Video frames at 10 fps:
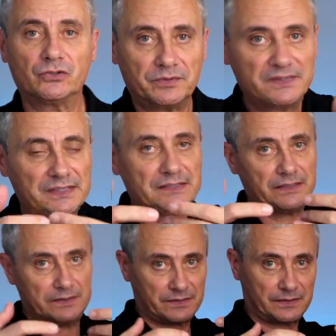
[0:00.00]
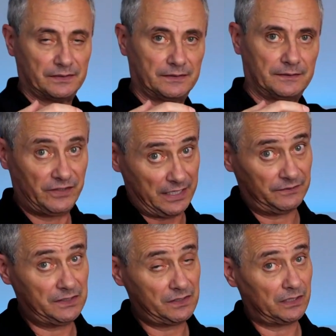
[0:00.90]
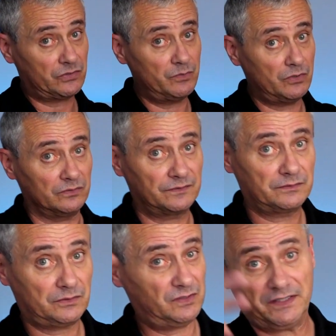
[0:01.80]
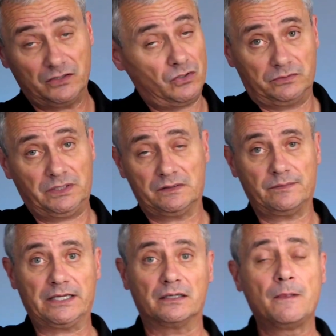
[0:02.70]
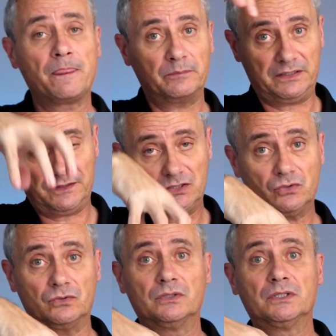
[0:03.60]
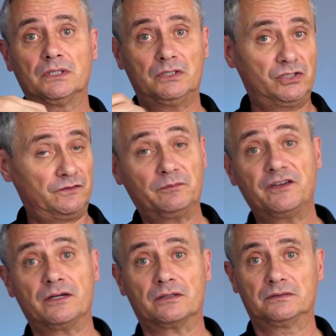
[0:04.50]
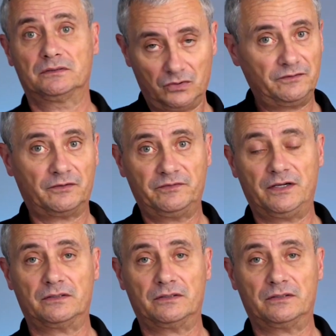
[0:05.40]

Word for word: the resistance, if they have a desire to move, because if they don't, it doesn't matter. But if they do, it's just from fear only from